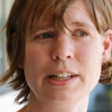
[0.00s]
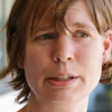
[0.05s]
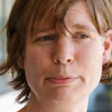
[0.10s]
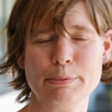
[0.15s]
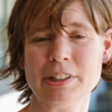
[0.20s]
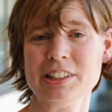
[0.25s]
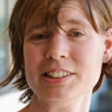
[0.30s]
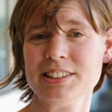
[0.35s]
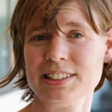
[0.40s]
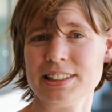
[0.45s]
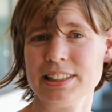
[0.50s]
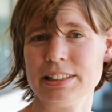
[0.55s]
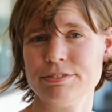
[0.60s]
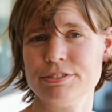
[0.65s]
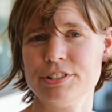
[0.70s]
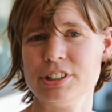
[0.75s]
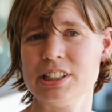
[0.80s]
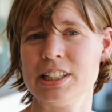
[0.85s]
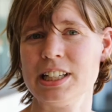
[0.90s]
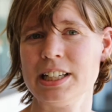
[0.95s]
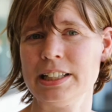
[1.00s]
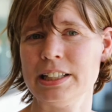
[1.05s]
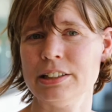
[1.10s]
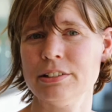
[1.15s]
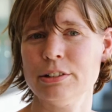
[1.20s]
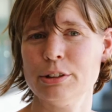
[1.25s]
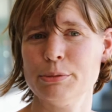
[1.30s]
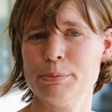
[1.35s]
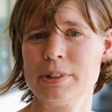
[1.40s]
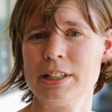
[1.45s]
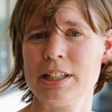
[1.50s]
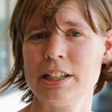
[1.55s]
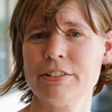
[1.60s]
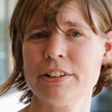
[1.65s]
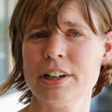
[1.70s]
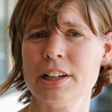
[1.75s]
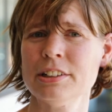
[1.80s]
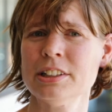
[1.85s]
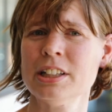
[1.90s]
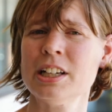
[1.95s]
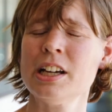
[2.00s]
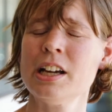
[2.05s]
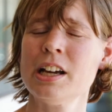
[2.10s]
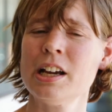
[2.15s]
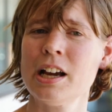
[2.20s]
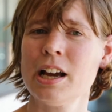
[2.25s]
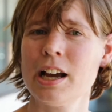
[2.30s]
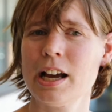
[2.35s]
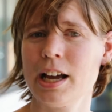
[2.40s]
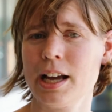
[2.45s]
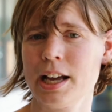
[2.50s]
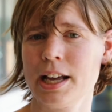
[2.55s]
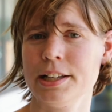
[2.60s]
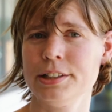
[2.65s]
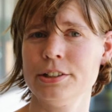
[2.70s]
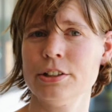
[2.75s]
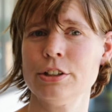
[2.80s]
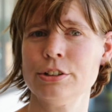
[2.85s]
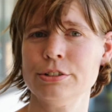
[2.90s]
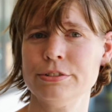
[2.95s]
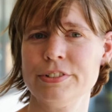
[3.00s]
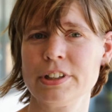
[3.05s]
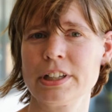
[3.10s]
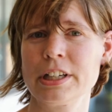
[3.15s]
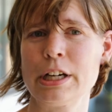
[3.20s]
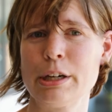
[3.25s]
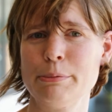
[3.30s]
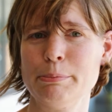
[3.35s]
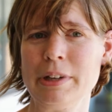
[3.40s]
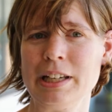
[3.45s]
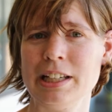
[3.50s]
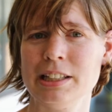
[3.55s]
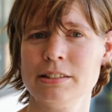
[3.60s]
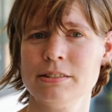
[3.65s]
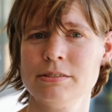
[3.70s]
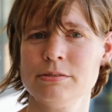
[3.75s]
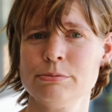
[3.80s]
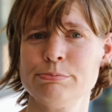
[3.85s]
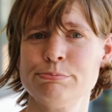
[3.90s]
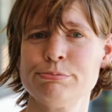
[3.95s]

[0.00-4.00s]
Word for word: they might see every day on the playground and overcoming